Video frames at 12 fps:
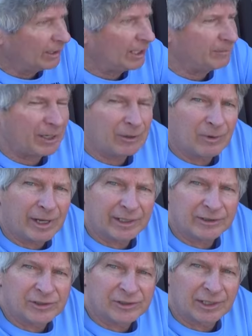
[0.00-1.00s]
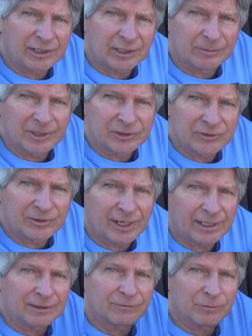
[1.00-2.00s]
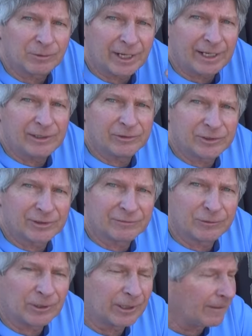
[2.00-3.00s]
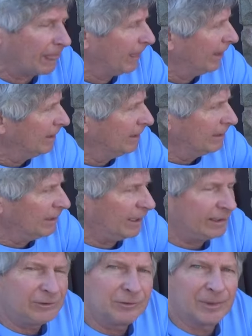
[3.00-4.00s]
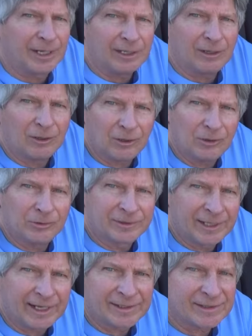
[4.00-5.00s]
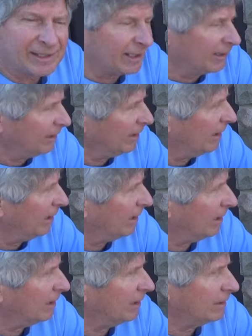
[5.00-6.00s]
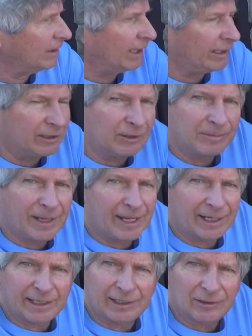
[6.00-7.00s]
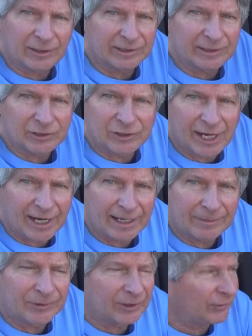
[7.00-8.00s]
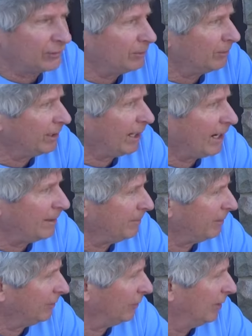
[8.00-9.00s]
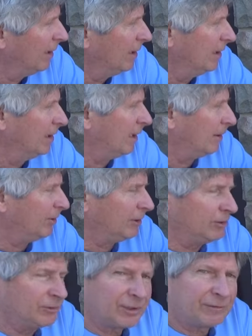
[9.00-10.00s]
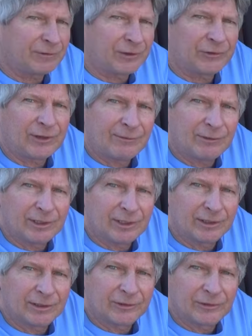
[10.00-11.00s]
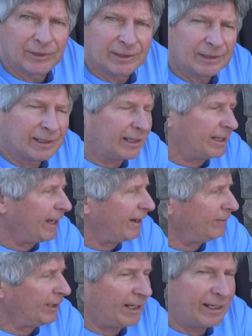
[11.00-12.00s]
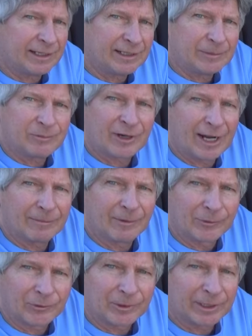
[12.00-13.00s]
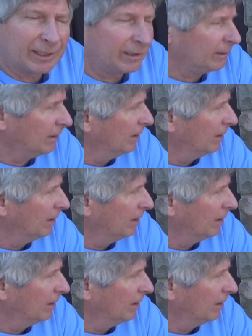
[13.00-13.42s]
I might want it just a little bit stronger for what I use it for. I do my own testing. Uh, I go back, I look at the jobs, I see what happens. I've been using it for seven years. I haven't had any problems with it.